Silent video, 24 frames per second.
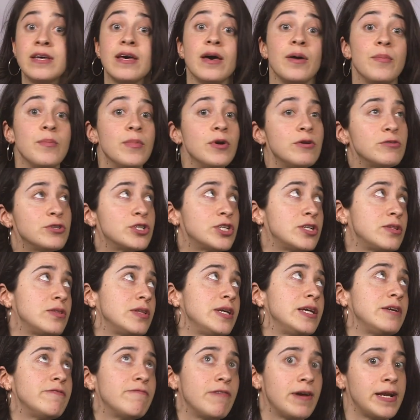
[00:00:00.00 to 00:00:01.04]

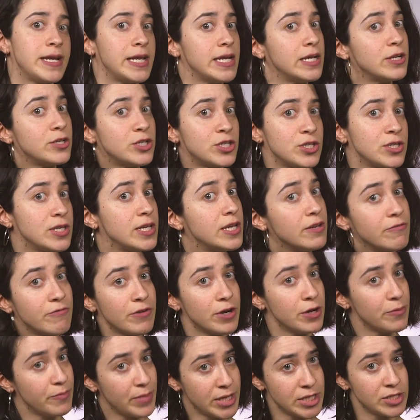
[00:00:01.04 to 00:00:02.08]
emotionally, financially,
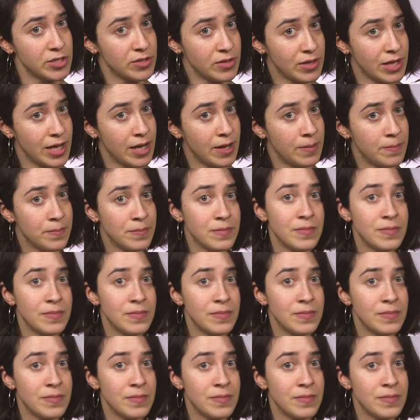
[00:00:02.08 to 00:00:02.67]
environmentally.